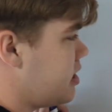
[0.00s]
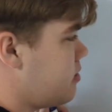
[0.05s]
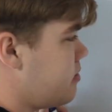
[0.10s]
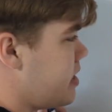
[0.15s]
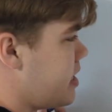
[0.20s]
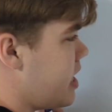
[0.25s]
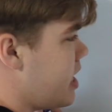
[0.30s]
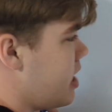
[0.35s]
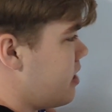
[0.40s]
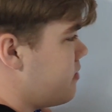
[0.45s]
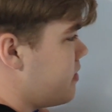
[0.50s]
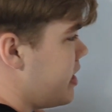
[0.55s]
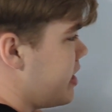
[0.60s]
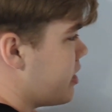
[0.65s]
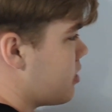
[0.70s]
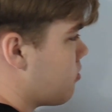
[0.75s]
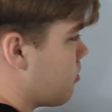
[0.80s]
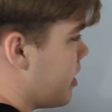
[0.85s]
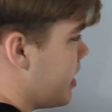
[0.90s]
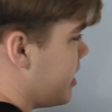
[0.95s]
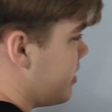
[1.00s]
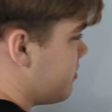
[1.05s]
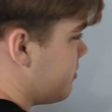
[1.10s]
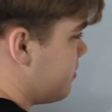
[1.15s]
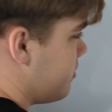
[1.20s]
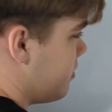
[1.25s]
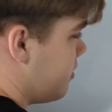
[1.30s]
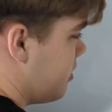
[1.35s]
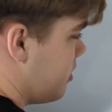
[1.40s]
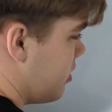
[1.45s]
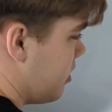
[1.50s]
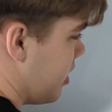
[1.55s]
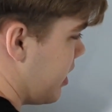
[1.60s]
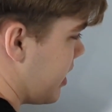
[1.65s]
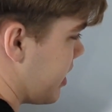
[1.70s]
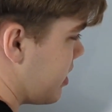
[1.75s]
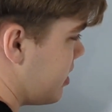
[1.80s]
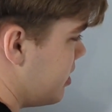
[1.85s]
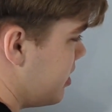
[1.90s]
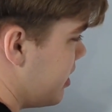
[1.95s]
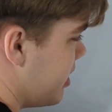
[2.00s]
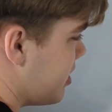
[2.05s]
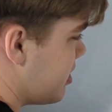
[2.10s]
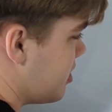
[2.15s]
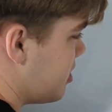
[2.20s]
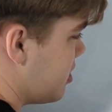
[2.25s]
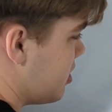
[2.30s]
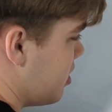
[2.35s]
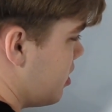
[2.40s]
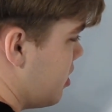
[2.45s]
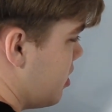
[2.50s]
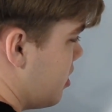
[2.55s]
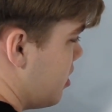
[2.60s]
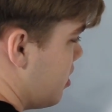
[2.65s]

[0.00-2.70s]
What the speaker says: say we have a graph like this.